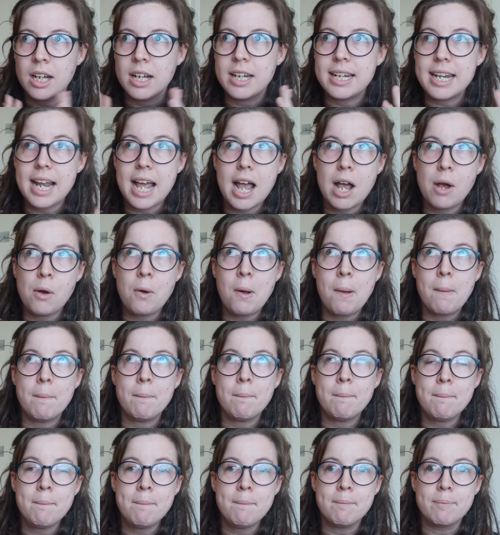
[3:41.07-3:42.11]
Now,
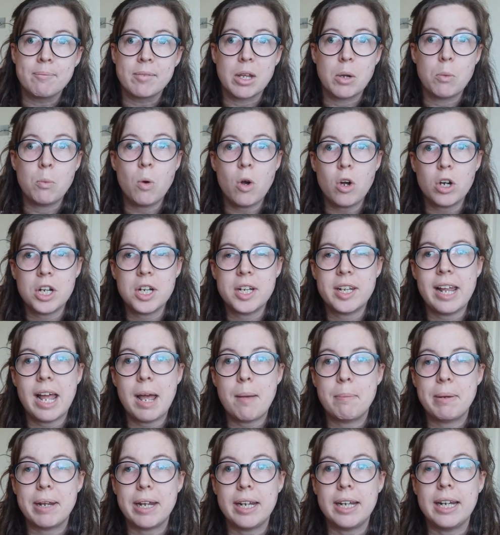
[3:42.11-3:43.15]
what could
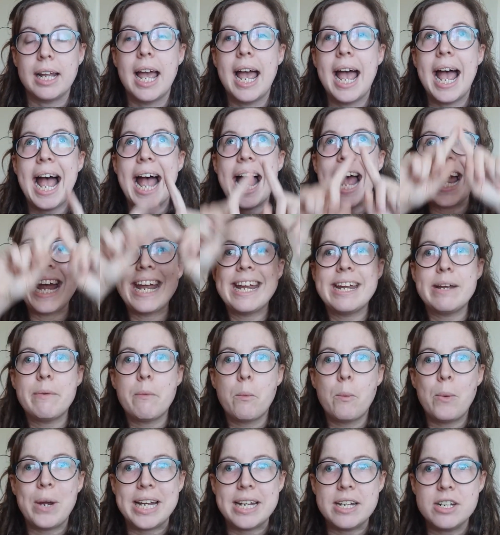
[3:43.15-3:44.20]
that be? A
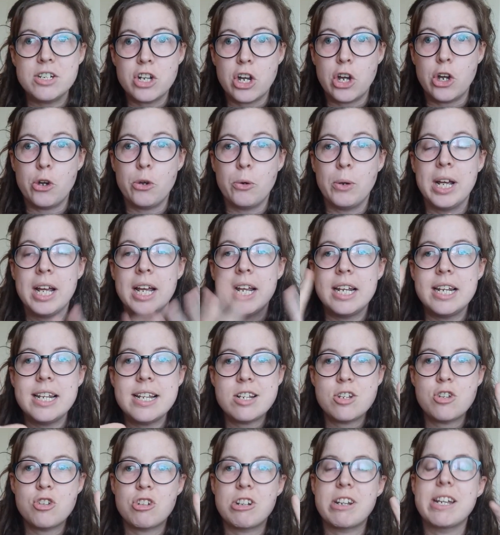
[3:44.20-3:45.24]
window.
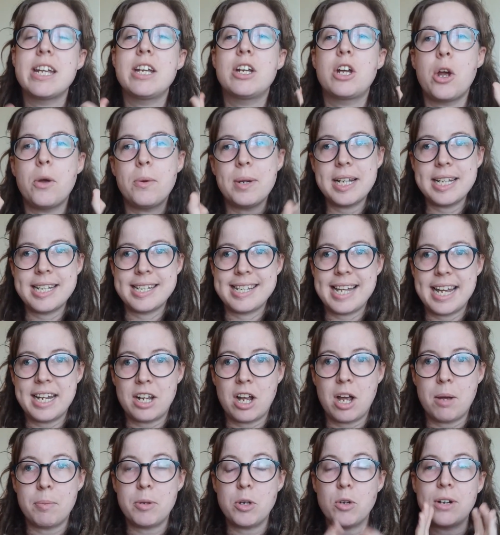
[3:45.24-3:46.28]
Literally go and set
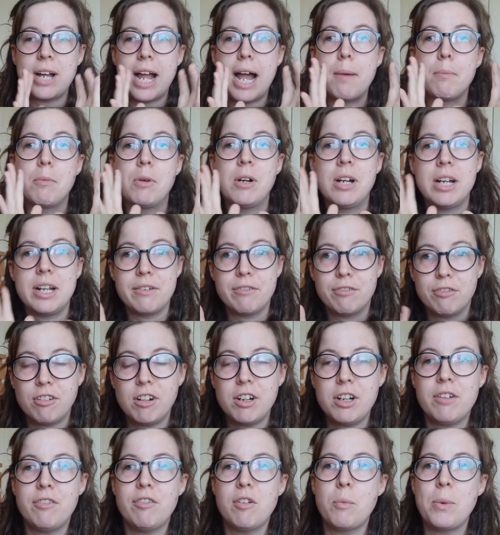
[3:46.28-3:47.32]
up your camera in
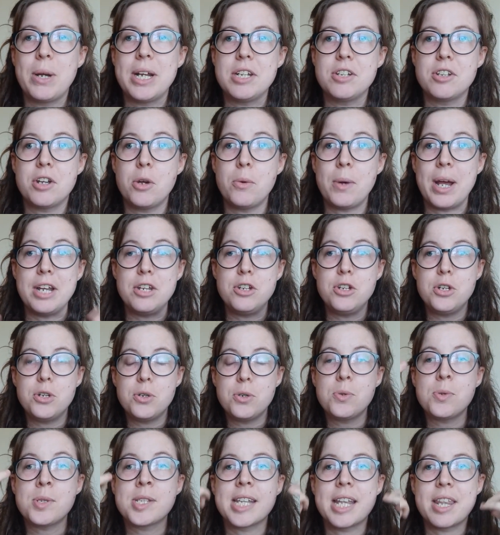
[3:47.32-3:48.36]
front of a window and
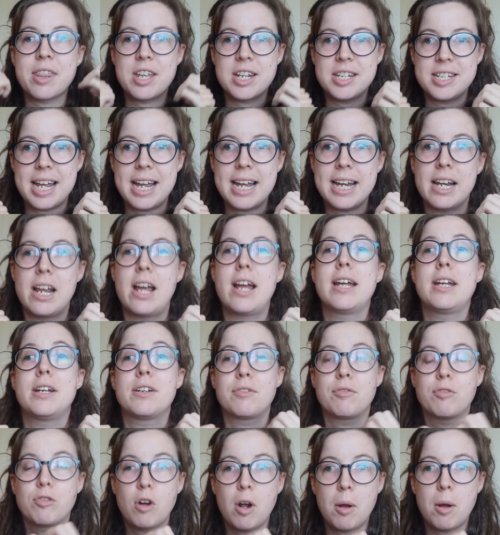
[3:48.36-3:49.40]
use the daylight
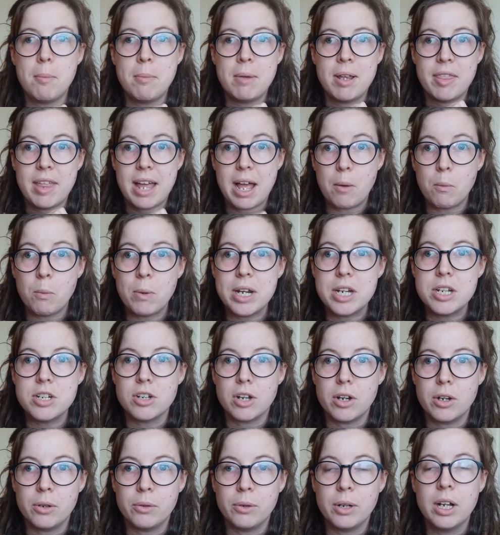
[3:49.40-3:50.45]
from that
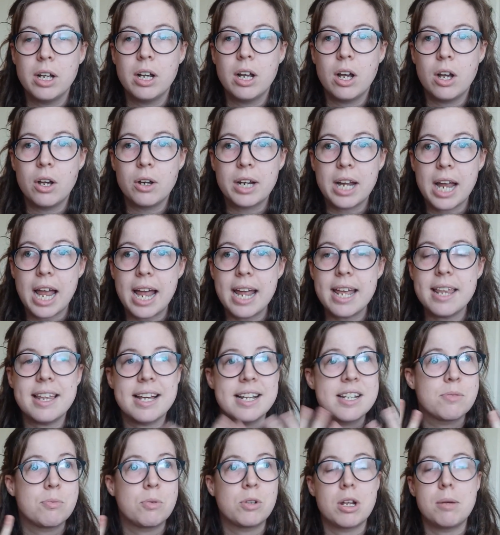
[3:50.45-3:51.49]
window. Okay,
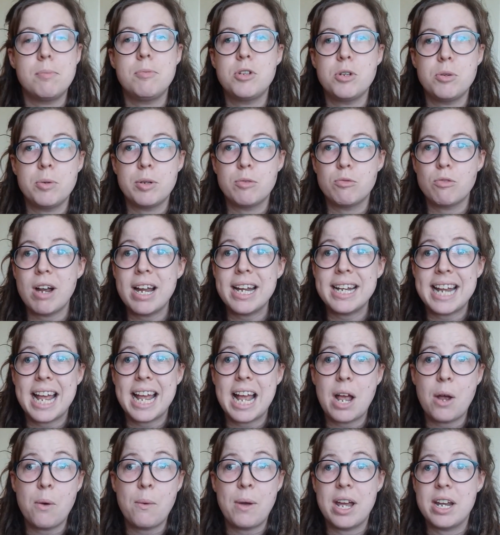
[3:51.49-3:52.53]
that's what I'm doing right
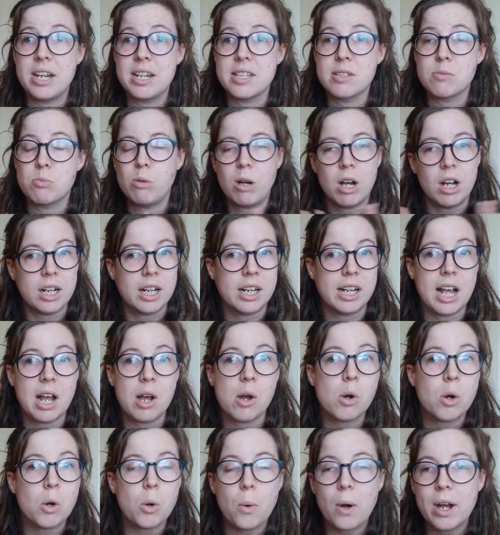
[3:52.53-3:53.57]
now, and it's working
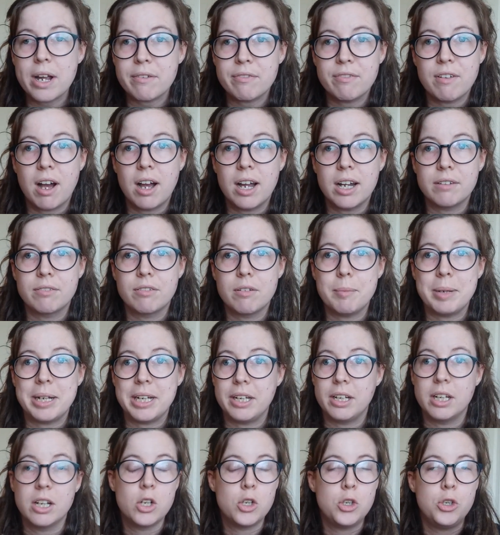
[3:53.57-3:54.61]
out quite fine for
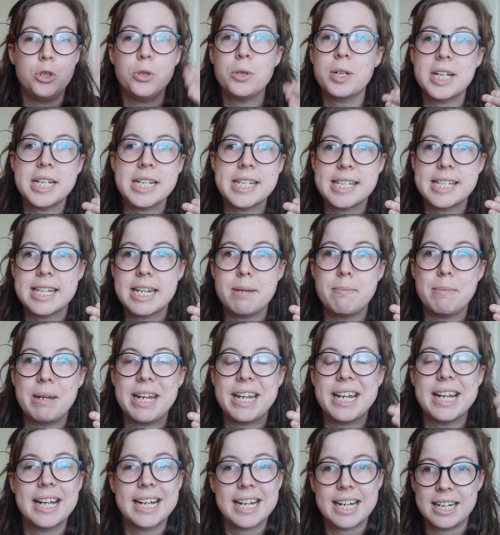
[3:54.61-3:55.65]
me. You can see
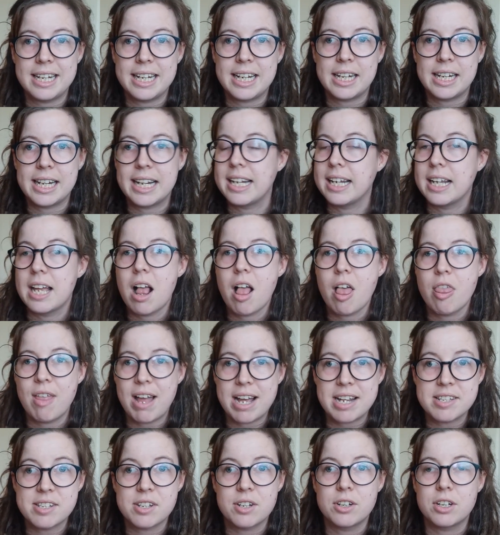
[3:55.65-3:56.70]
me clearly.
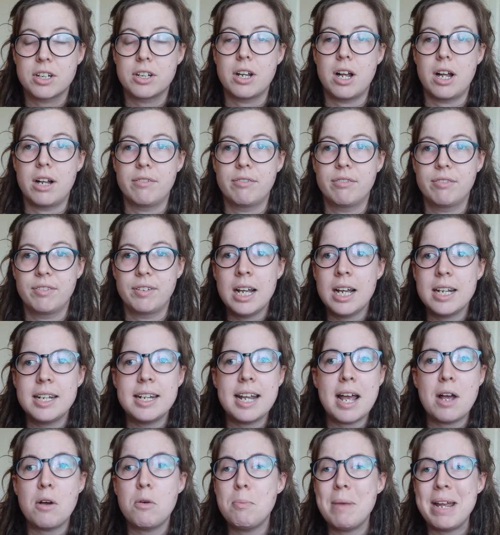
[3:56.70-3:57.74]
That's good enough.
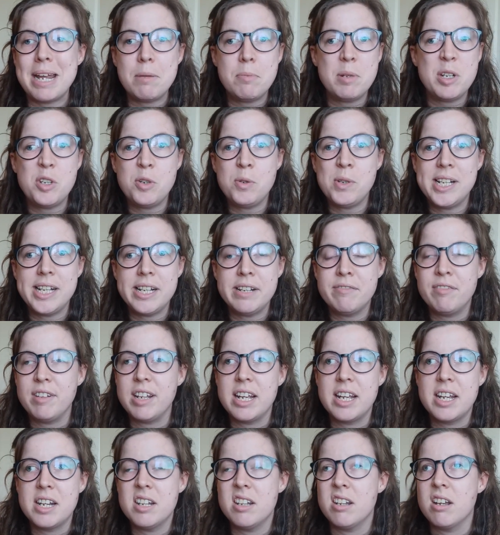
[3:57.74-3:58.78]
Now, maybe you live
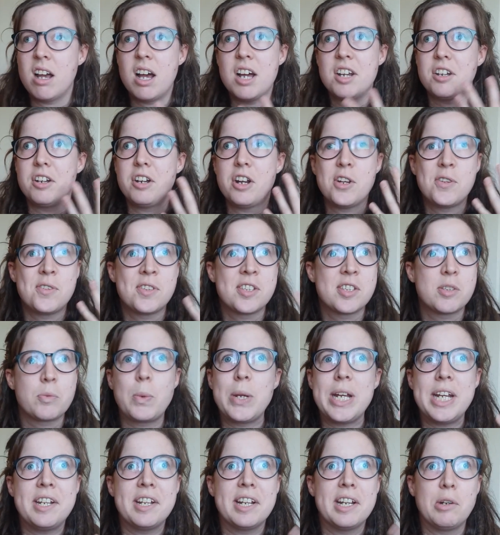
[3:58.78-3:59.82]
in, I don't know,
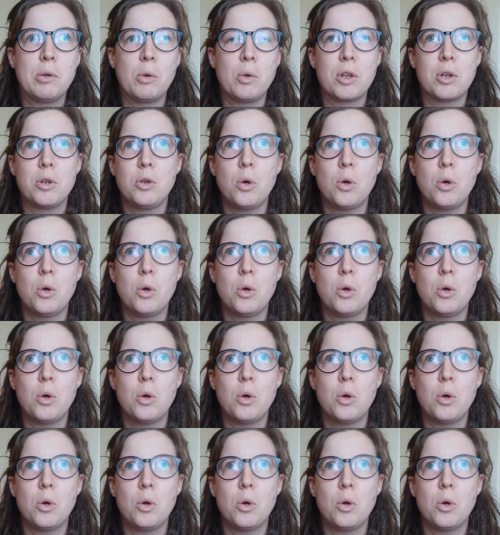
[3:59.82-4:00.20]
Sweden or the